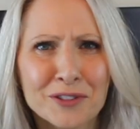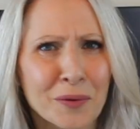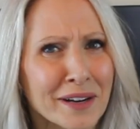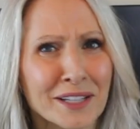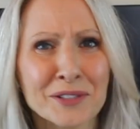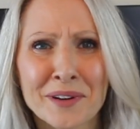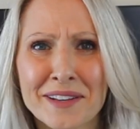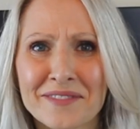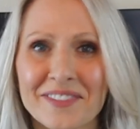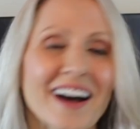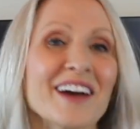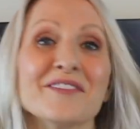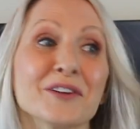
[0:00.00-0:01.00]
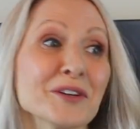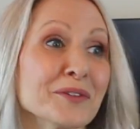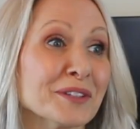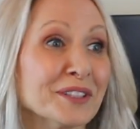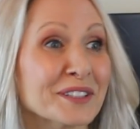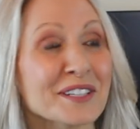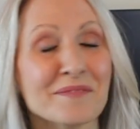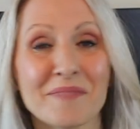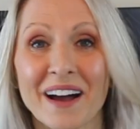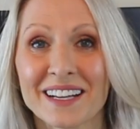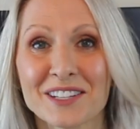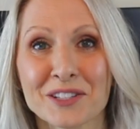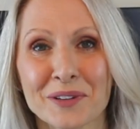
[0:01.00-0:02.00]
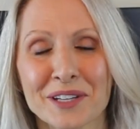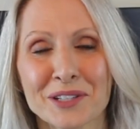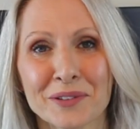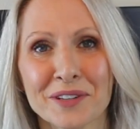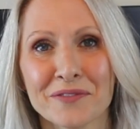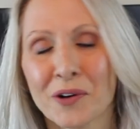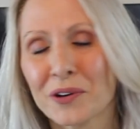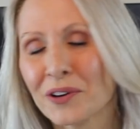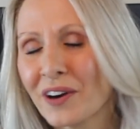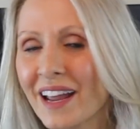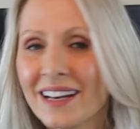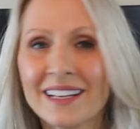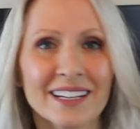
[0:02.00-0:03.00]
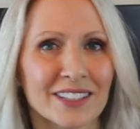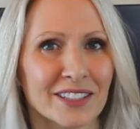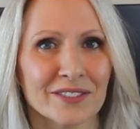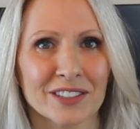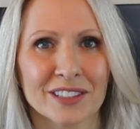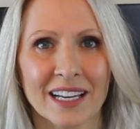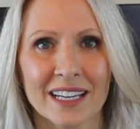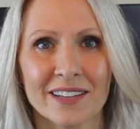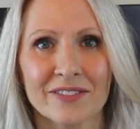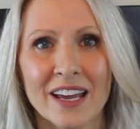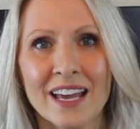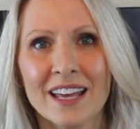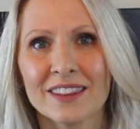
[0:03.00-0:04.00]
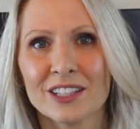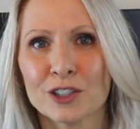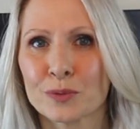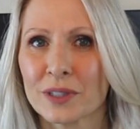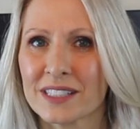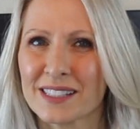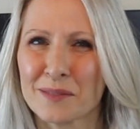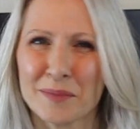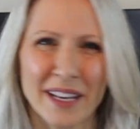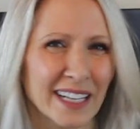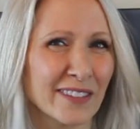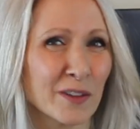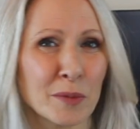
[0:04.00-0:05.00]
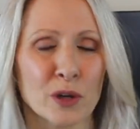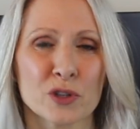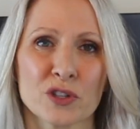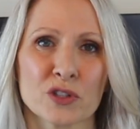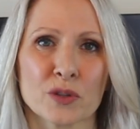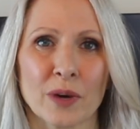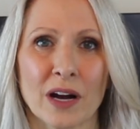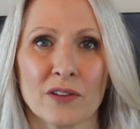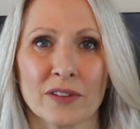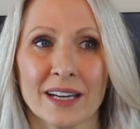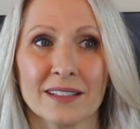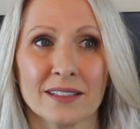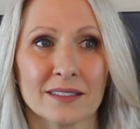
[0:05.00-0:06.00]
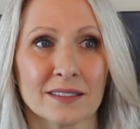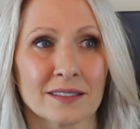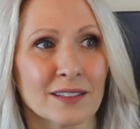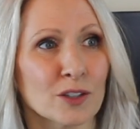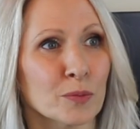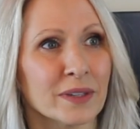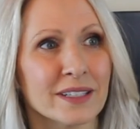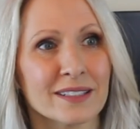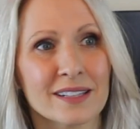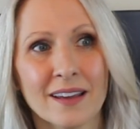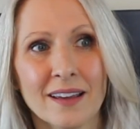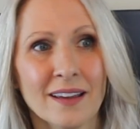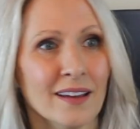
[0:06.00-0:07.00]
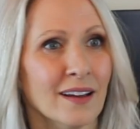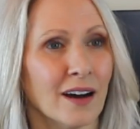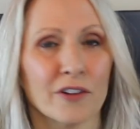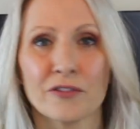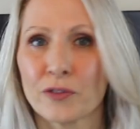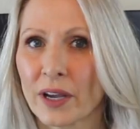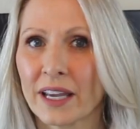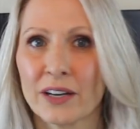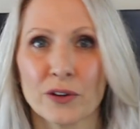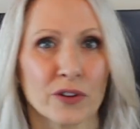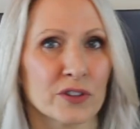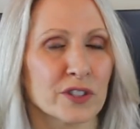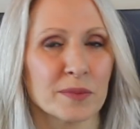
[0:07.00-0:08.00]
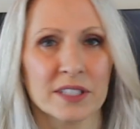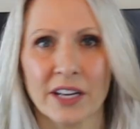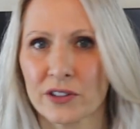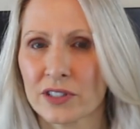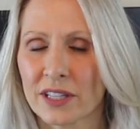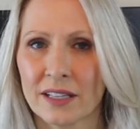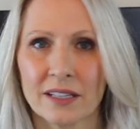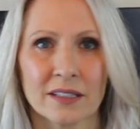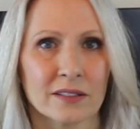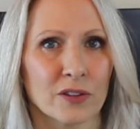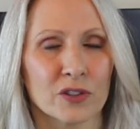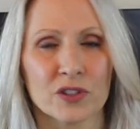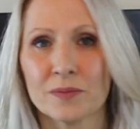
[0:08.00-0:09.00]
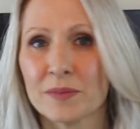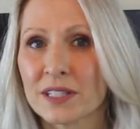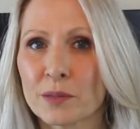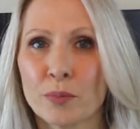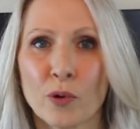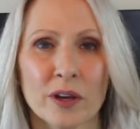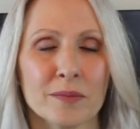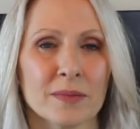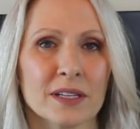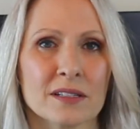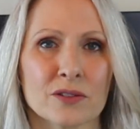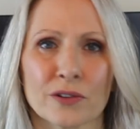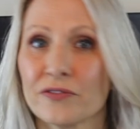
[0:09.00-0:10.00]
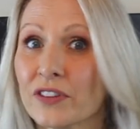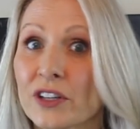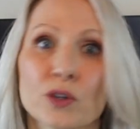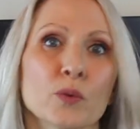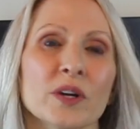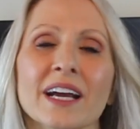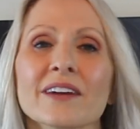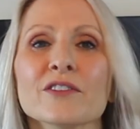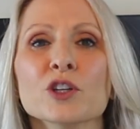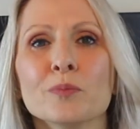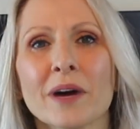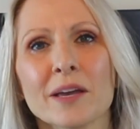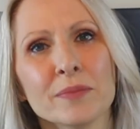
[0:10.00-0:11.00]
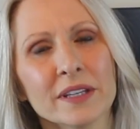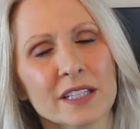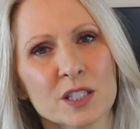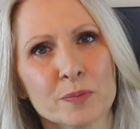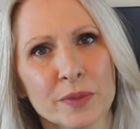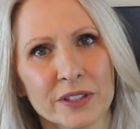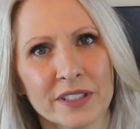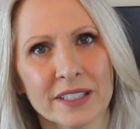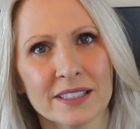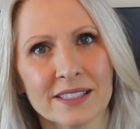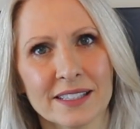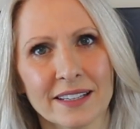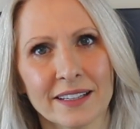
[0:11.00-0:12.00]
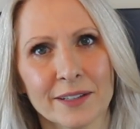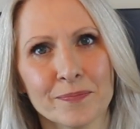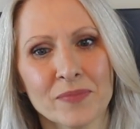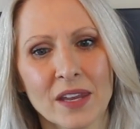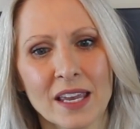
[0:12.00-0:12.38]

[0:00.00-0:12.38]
2025, or you were looking back in 2024, or any area of your life, there was some negative emotions around that, and you're a little bit afraid, or there's some scarcity, or there's a disappointment or fear, whatever you might be experiencing,